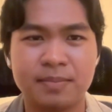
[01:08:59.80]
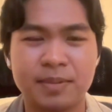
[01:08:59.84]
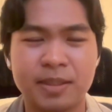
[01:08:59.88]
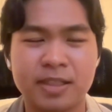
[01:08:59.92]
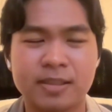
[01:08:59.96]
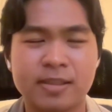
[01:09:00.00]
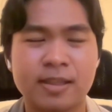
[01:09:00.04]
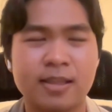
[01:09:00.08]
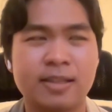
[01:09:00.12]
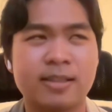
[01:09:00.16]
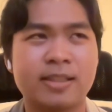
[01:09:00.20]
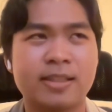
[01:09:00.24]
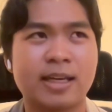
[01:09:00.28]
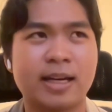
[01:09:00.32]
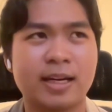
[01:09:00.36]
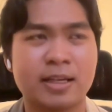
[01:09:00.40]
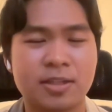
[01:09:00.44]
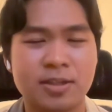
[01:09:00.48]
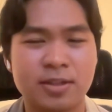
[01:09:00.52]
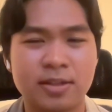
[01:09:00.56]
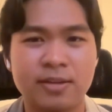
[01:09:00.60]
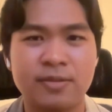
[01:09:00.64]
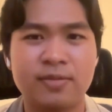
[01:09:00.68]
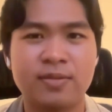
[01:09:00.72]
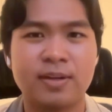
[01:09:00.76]
because it's
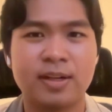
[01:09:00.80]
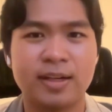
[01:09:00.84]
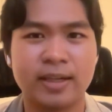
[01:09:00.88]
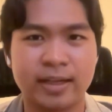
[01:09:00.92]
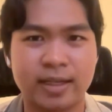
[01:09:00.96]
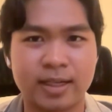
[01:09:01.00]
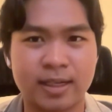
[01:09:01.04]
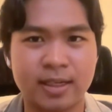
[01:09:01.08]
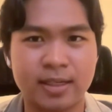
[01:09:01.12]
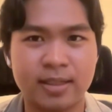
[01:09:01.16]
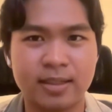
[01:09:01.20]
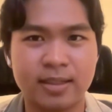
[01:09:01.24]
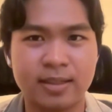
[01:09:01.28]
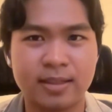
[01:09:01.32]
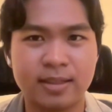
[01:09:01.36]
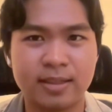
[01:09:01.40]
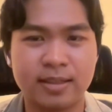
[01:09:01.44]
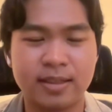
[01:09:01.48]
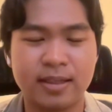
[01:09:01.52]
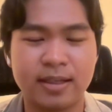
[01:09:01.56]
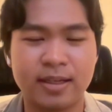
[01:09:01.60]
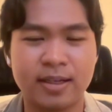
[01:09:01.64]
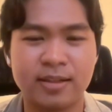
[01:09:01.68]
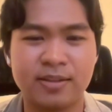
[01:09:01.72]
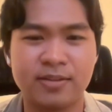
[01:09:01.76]
actually very hard
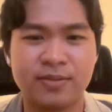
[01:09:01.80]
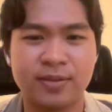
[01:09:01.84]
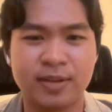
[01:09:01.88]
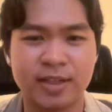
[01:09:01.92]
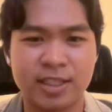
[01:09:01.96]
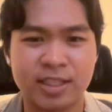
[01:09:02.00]
and it's